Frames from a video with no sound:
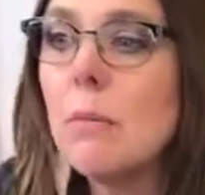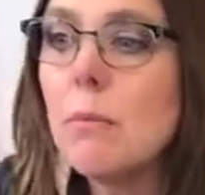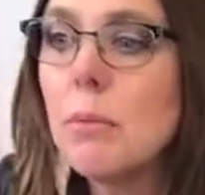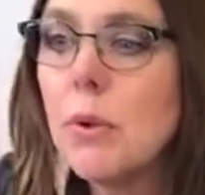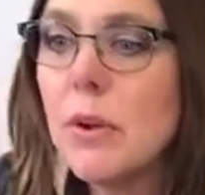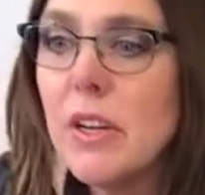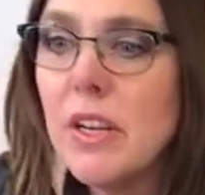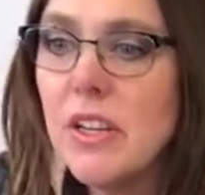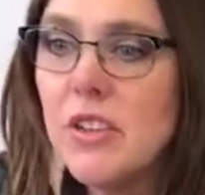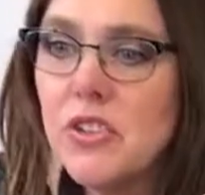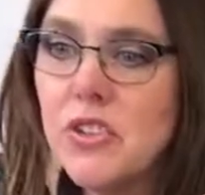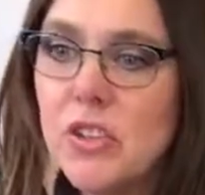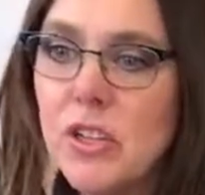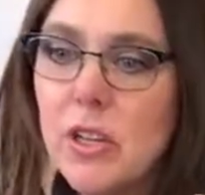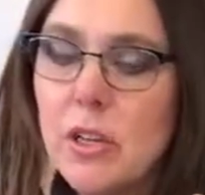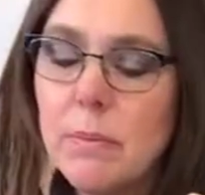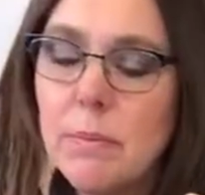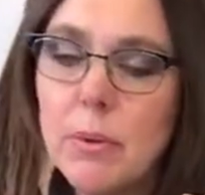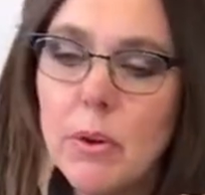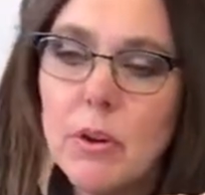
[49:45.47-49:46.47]
pretty
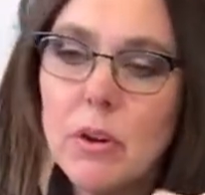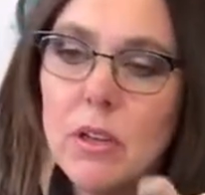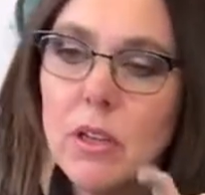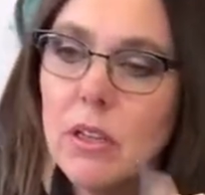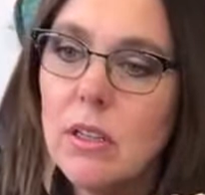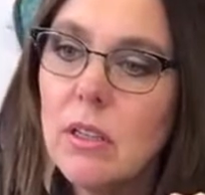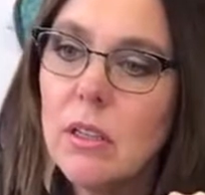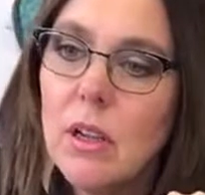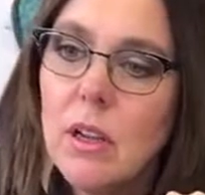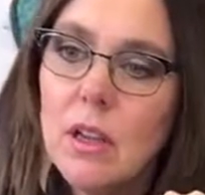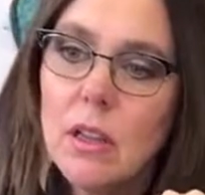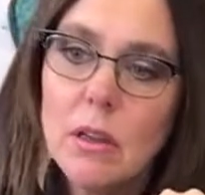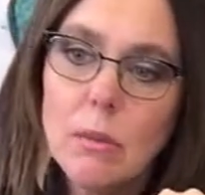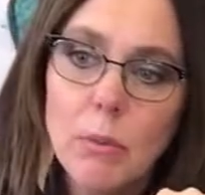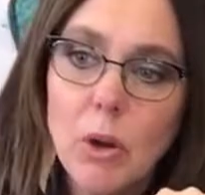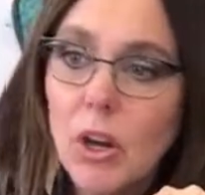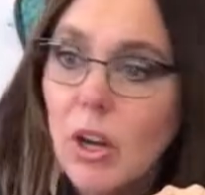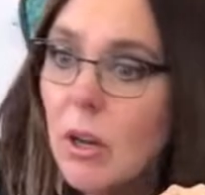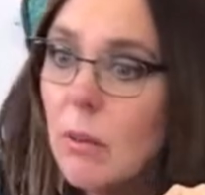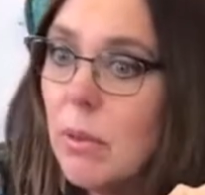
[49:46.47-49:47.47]
cheap on the
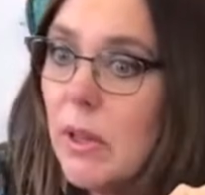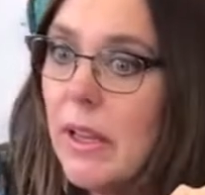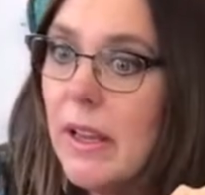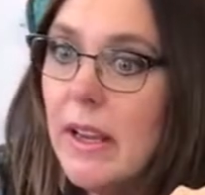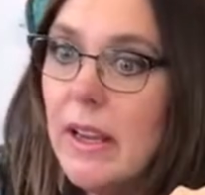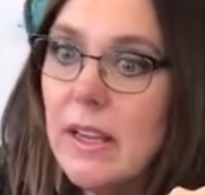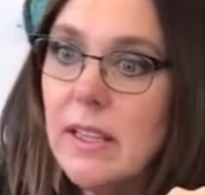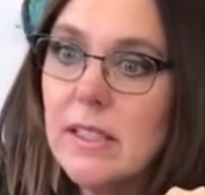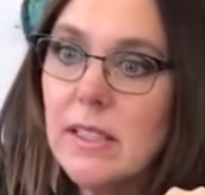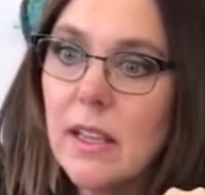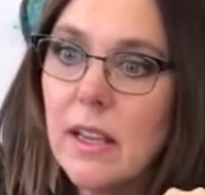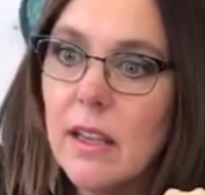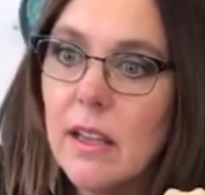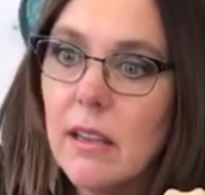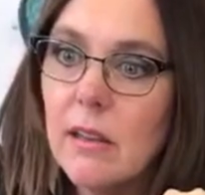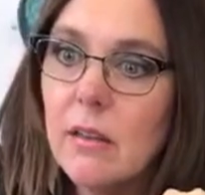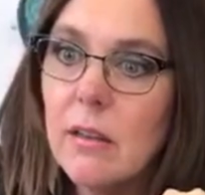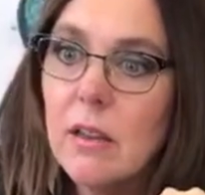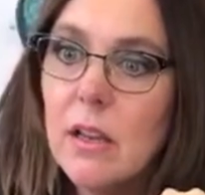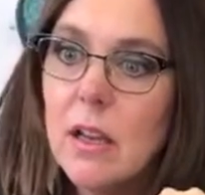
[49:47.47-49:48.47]
marketplace
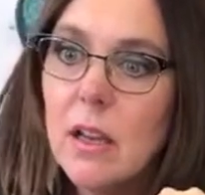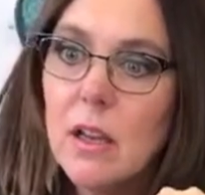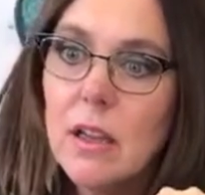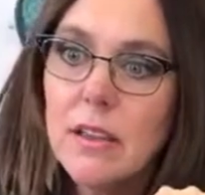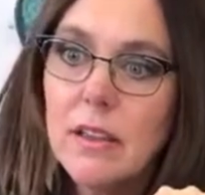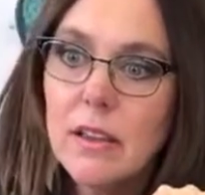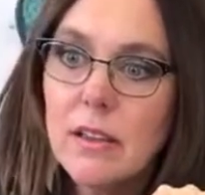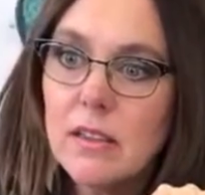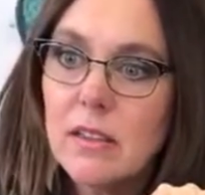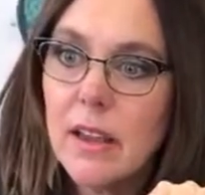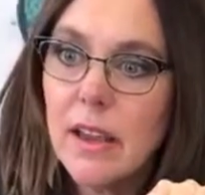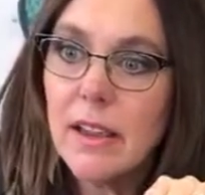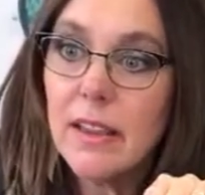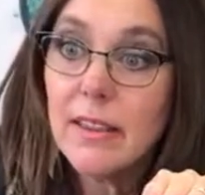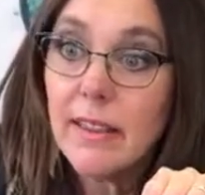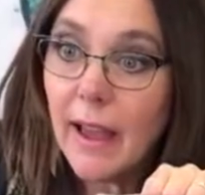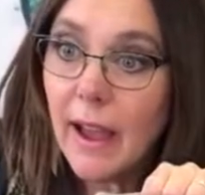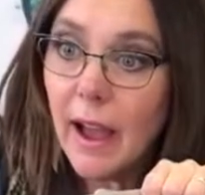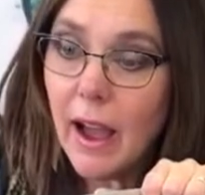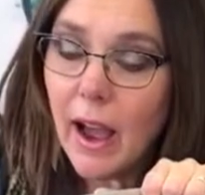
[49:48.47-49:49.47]
and things like
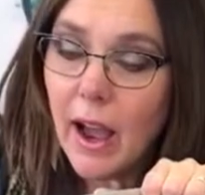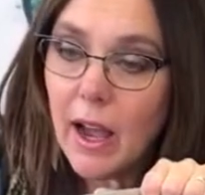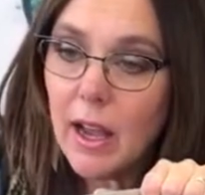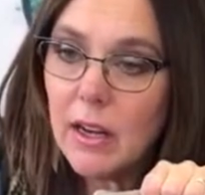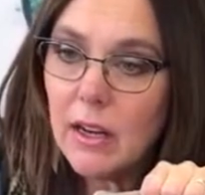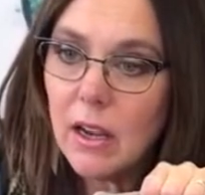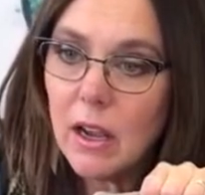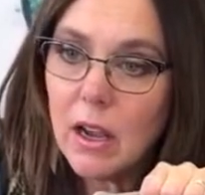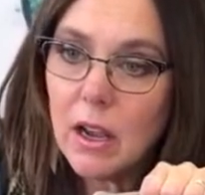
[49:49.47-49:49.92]
that,